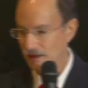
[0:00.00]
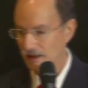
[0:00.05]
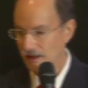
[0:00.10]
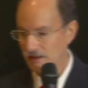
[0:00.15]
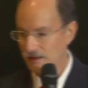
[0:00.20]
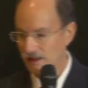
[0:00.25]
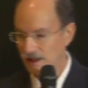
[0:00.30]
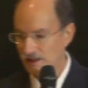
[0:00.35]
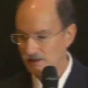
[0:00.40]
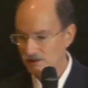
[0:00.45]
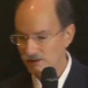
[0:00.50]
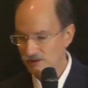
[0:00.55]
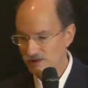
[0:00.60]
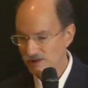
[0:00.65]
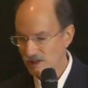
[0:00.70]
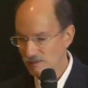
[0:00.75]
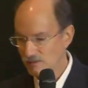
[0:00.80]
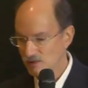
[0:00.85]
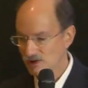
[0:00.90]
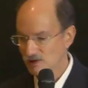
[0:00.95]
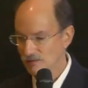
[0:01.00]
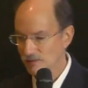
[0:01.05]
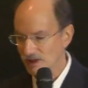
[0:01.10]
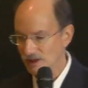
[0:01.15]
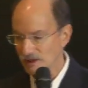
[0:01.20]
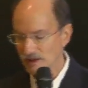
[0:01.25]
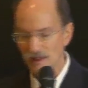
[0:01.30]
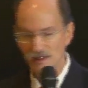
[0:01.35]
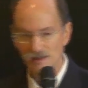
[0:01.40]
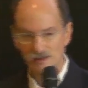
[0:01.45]
And the answer seems to
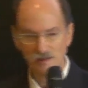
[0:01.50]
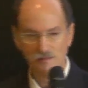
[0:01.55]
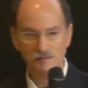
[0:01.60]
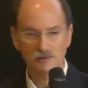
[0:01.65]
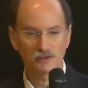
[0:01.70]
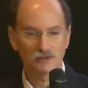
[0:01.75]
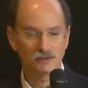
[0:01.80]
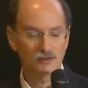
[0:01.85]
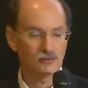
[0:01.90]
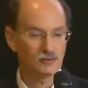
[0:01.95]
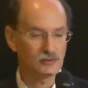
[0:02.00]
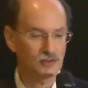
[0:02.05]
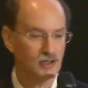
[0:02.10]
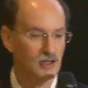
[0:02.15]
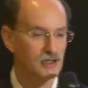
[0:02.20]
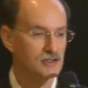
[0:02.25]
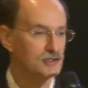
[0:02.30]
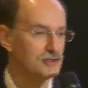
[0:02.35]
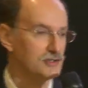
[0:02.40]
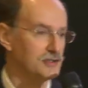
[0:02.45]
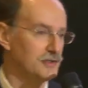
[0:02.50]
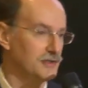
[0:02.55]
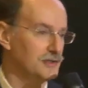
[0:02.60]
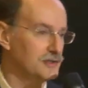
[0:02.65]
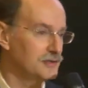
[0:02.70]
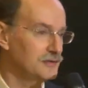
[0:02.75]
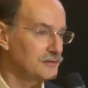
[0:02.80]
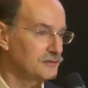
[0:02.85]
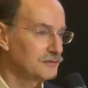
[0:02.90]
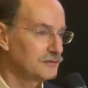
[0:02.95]
be it has something to do with
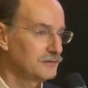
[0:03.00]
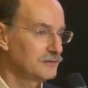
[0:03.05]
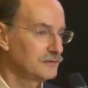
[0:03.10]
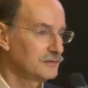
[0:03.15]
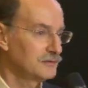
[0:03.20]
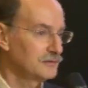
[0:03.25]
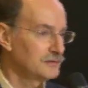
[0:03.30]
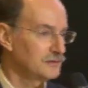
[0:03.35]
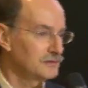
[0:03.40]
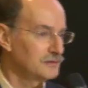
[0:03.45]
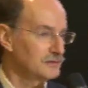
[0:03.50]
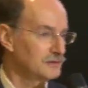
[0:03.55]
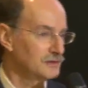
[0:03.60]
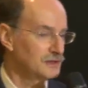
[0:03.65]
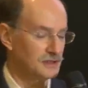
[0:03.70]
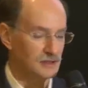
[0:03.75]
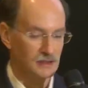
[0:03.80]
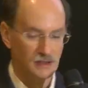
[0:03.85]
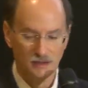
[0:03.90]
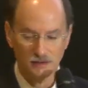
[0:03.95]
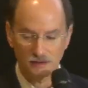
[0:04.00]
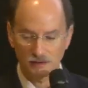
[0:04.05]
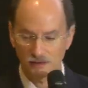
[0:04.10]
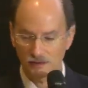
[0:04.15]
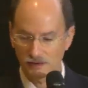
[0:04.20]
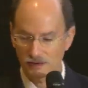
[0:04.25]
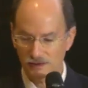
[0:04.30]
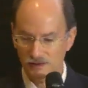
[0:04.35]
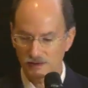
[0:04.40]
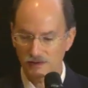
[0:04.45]
consciousness. And
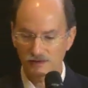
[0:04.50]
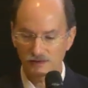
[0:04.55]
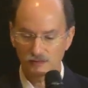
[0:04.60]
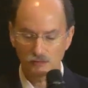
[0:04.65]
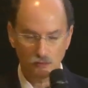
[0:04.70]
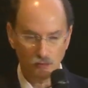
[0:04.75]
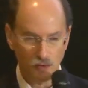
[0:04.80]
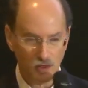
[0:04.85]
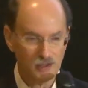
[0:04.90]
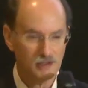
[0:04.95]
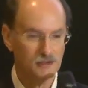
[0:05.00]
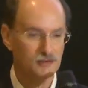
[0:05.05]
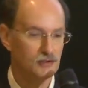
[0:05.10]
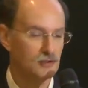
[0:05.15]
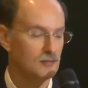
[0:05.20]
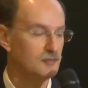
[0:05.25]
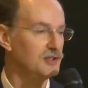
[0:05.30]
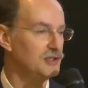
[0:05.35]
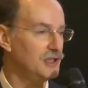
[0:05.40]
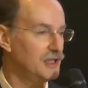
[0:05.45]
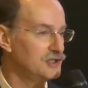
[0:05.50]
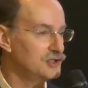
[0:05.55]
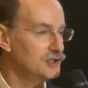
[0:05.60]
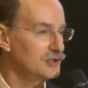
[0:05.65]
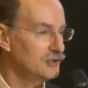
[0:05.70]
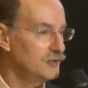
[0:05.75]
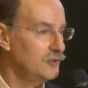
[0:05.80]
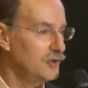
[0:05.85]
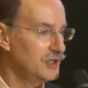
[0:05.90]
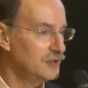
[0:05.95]
this is one interpretation
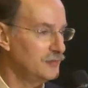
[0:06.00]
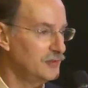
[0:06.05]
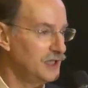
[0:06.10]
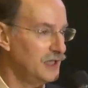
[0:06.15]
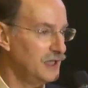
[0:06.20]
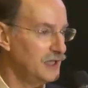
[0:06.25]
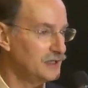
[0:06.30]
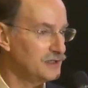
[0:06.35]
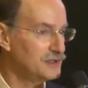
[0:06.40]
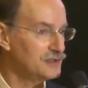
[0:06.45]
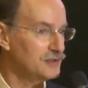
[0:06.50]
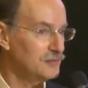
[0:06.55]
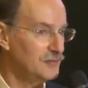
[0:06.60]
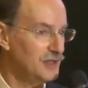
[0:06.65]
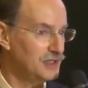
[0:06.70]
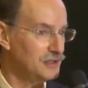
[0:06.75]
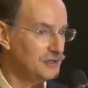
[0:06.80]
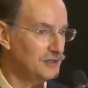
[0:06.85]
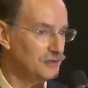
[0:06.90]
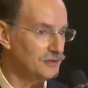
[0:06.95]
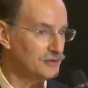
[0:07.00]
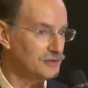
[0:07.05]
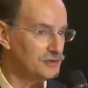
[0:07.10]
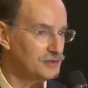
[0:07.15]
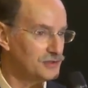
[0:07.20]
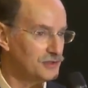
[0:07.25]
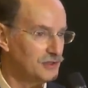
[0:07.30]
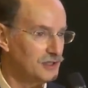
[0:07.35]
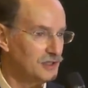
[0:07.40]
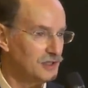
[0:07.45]
of quantum mechanics. There are many others.